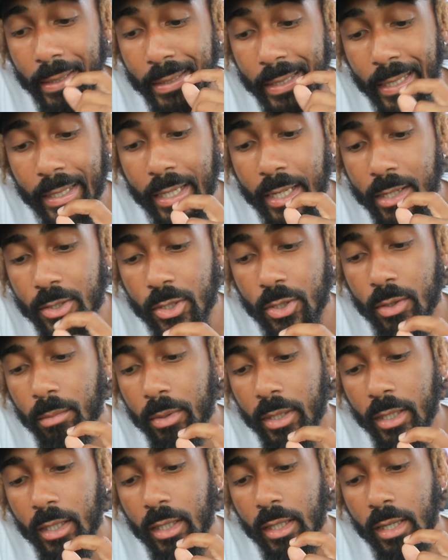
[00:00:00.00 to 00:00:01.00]
needing to
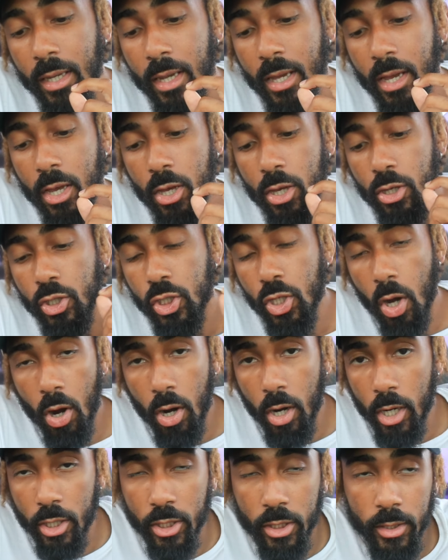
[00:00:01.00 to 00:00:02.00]
be
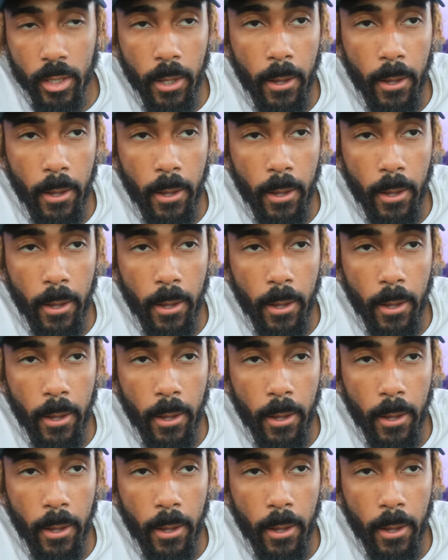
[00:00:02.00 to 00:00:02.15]
charged.